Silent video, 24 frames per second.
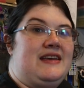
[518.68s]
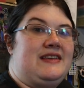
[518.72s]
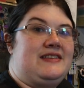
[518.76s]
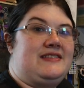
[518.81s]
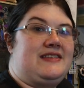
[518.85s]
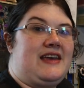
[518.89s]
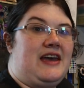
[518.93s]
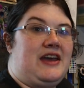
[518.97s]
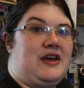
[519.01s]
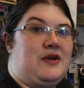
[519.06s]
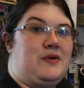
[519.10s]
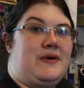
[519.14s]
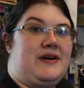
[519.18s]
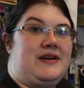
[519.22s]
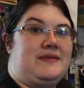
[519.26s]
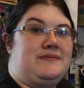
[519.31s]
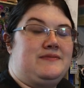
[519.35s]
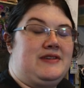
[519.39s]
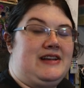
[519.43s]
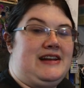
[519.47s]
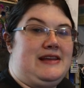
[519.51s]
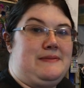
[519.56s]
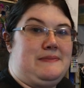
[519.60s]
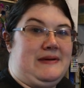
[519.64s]
So
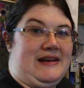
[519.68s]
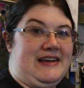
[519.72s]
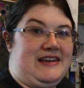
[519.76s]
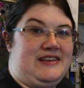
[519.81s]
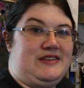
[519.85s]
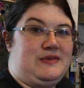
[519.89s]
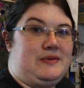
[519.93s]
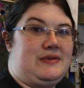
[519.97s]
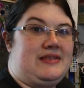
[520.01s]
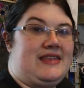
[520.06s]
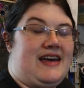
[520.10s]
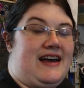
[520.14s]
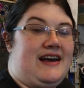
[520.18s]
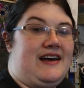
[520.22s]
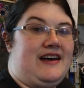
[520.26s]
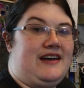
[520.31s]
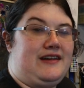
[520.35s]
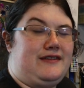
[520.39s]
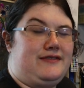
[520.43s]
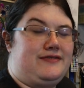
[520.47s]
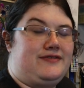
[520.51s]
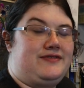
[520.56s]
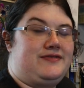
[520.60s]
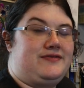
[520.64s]
I'm really pleased with that.
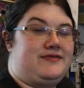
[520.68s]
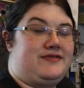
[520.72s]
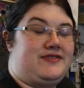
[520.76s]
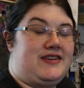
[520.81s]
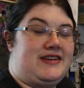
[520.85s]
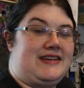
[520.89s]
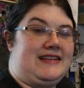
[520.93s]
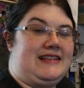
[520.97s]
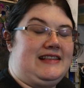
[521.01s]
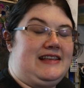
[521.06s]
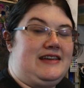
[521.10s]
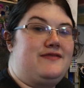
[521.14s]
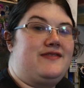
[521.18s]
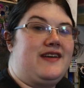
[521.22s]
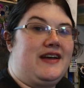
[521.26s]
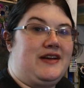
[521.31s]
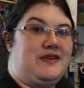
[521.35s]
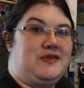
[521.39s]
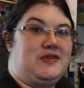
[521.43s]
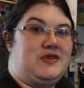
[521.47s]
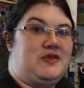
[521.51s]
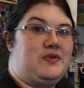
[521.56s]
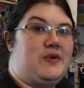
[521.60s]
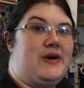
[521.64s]
I finally
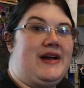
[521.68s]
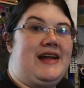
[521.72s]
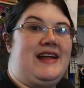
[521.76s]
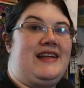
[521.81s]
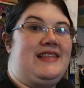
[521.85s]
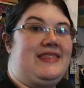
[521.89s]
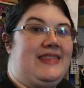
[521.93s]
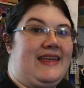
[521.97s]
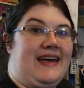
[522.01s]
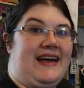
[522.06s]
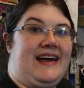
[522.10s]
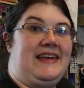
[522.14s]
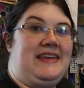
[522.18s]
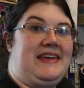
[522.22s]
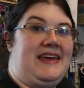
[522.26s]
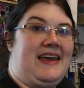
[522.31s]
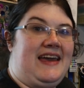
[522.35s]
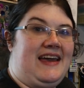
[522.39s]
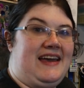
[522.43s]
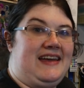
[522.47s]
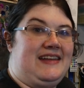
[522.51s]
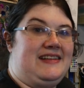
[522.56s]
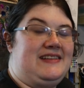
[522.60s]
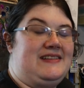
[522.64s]
found a way that I
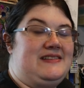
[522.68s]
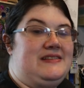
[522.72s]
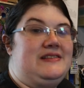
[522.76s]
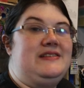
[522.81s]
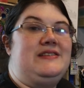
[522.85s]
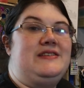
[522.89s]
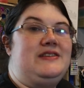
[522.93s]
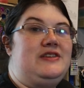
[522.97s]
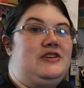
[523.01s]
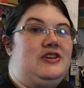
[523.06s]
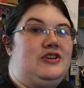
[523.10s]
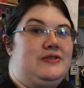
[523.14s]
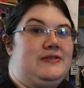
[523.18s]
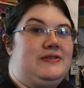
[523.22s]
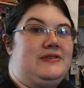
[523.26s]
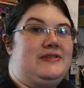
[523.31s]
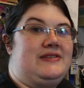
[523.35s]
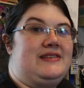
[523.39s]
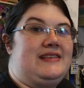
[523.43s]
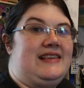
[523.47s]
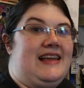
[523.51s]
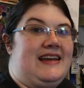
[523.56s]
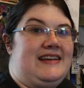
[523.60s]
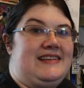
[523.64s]
can
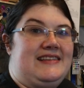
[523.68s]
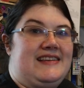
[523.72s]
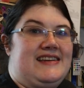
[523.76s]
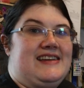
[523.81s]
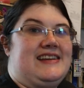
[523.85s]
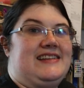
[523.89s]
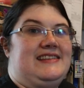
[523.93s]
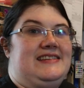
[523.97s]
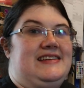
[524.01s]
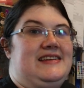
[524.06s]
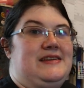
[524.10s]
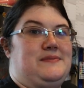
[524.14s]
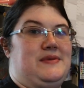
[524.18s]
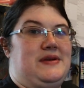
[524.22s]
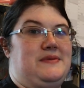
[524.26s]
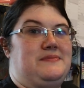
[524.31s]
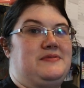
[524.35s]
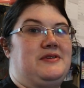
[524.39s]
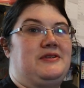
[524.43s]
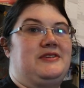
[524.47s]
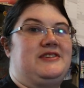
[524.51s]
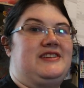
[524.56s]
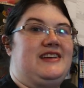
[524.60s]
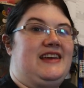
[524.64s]
use laser cutting in my
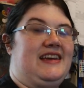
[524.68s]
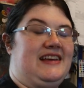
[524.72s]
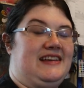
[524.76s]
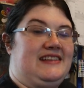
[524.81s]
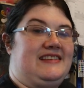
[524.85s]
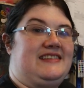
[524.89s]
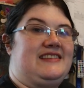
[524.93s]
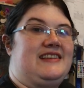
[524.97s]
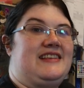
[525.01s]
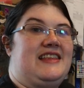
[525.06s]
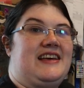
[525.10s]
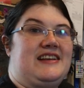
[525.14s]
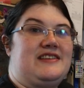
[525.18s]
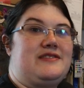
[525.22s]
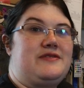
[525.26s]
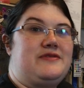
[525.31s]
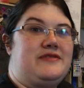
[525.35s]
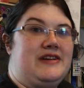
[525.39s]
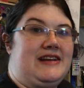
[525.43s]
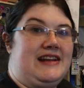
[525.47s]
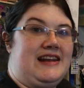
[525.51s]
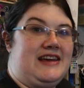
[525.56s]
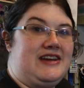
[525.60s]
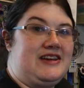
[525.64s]
projects, so
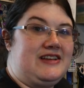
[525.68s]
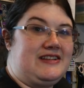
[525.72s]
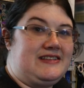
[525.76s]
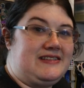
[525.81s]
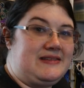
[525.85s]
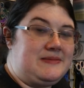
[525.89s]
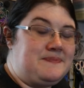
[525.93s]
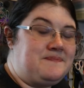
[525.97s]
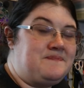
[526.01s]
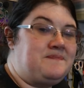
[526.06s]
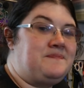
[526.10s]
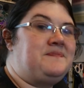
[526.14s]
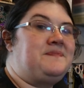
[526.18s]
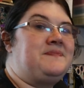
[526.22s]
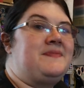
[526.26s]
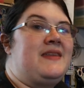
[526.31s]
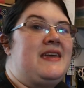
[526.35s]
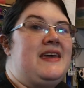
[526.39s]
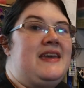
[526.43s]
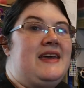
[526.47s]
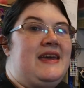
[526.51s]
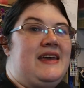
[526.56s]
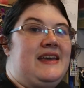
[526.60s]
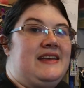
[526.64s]
that's really good.
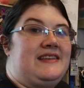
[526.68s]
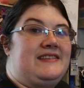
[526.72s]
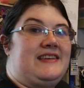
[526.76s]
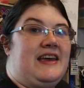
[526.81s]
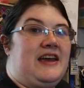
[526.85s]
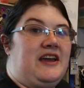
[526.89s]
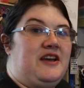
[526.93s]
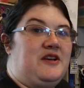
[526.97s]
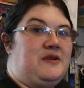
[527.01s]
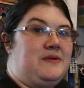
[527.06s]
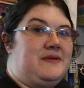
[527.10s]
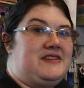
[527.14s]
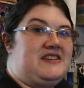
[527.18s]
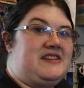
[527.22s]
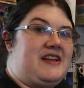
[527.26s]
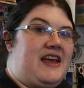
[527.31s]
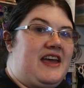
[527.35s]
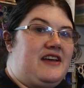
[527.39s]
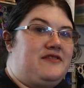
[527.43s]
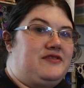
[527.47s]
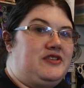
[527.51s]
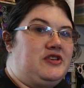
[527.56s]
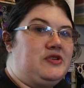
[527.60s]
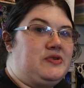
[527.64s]
So
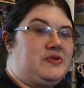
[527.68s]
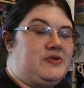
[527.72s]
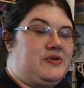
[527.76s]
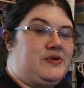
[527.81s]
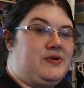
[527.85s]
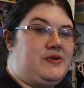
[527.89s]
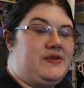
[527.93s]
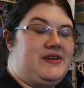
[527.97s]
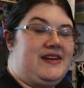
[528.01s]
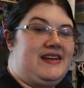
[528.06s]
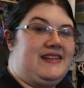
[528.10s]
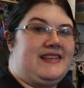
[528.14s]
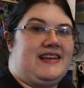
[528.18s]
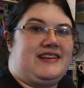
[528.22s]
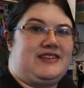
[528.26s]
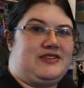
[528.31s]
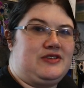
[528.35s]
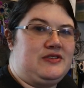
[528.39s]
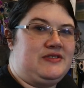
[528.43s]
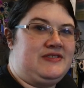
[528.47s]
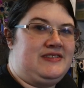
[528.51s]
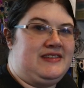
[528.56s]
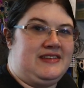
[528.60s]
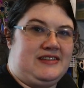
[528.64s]
if you're in that
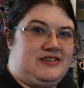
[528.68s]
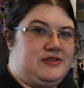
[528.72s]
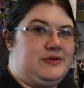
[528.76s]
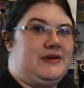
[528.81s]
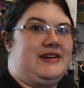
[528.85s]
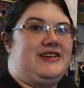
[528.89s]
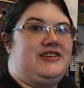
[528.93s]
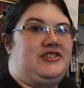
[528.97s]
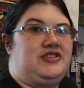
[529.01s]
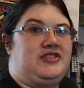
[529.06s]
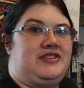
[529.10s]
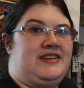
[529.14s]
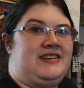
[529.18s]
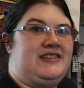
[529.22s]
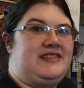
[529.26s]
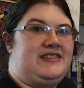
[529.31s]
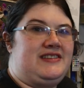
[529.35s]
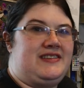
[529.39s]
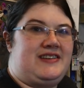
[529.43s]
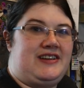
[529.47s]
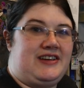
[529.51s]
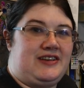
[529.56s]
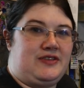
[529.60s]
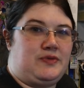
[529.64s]
sort of situation,
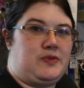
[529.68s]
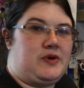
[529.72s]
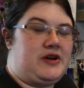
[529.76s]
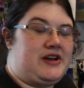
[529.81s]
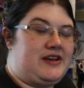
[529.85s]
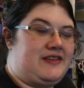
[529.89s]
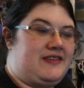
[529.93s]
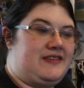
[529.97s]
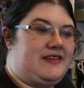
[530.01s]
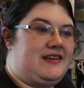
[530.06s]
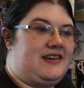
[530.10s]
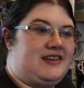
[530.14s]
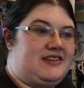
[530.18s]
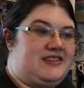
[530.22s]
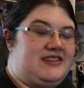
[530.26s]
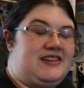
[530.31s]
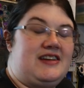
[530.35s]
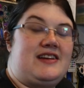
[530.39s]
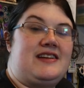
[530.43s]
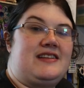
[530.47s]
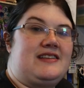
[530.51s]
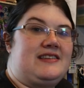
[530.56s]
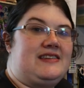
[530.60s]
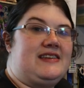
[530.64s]
it's just worth
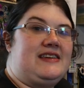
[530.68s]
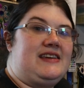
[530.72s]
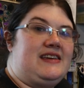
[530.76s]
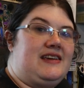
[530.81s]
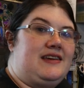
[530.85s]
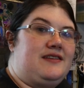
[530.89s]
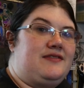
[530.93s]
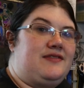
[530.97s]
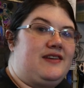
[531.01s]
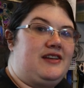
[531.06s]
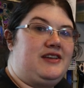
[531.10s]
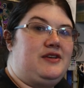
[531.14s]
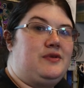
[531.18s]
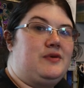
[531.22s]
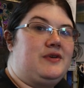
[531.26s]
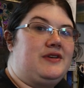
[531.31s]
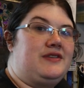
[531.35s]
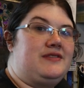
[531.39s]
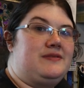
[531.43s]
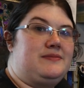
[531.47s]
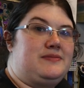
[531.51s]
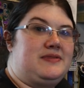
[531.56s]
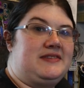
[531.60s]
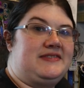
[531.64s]
searching and seeing if
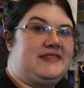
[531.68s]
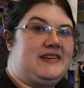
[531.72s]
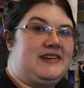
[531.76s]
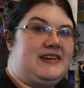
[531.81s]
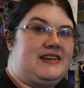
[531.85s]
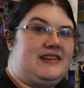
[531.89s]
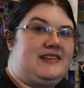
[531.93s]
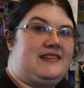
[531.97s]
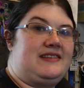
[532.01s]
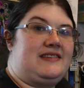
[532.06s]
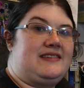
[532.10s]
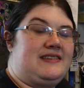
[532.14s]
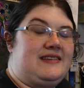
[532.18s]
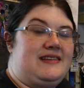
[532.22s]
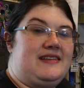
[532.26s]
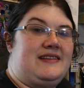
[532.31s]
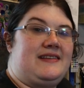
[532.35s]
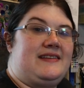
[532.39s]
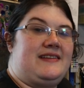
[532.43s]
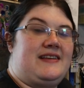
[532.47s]
anyone provides